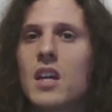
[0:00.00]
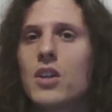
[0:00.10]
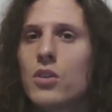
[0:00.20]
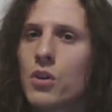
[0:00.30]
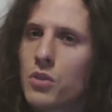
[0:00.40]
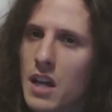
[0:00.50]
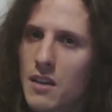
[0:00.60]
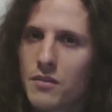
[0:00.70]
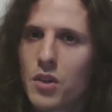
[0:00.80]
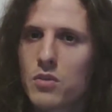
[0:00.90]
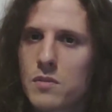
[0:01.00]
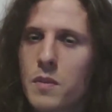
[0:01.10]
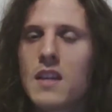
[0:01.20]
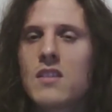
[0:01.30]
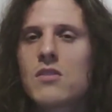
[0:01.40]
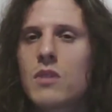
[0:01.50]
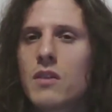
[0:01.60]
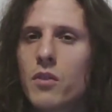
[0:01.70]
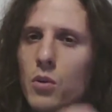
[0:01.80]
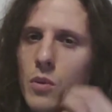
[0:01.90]
You know, you have those bands who
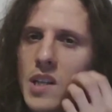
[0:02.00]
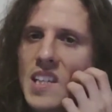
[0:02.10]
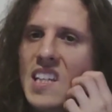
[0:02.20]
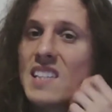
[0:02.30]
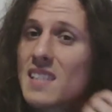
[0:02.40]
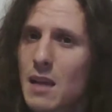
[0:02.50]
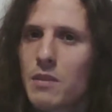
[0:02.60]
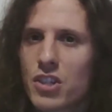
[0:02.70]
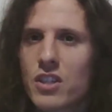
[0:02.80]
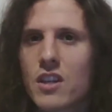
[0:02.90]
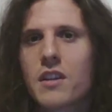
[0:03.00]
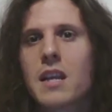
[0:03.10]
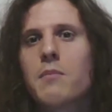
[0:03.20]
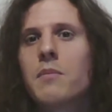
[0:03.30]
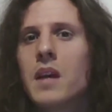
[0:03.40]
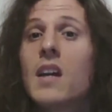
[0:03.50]
have already established their name,